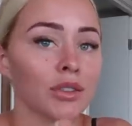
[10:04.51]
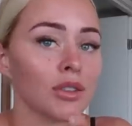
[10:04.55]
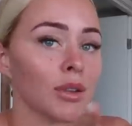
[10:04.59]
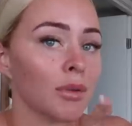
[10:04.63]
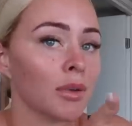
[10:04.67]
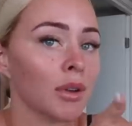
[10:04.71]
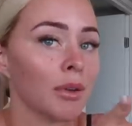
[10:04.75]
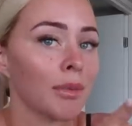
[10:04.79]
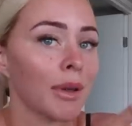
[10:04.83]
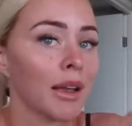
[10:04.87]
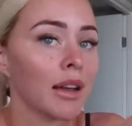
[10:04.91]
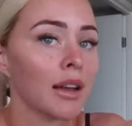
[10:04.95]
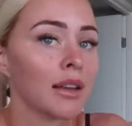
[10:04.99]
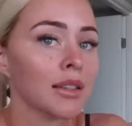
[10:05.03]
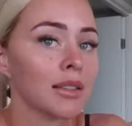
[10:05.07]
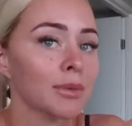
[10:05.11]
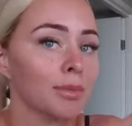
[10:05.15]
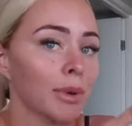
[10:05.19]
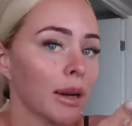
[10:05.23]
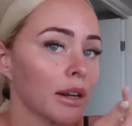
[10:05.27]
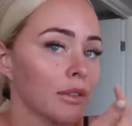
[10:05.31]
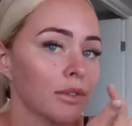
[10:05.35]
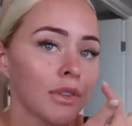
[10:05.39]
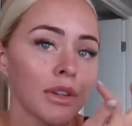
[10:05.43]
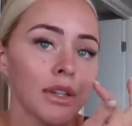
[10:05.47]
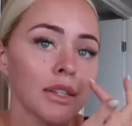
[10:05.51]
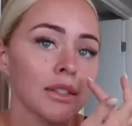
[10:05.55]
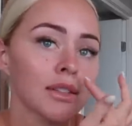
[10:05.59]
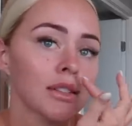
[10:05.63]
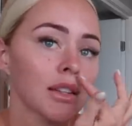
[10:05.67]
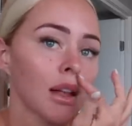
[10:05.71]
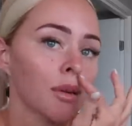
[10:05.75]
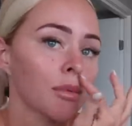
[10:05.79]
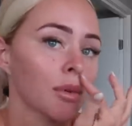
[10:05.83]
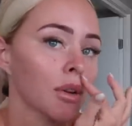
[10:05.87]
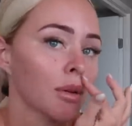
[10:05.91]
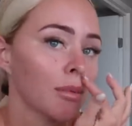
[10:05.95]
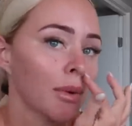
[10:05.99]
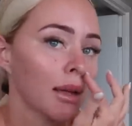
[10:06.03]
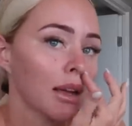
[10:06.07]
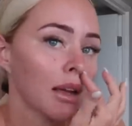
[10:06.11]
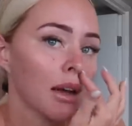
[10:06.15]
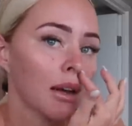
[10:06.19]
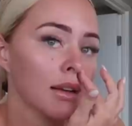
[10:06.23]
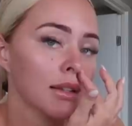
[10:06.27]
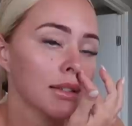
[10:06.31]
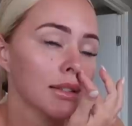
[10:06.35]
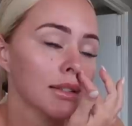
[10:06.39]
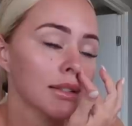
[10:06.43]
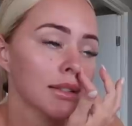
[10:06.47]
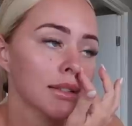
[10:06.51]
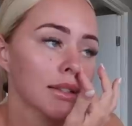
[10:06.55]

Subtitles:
So I'm gonna make us breakfast. I'm gonna make us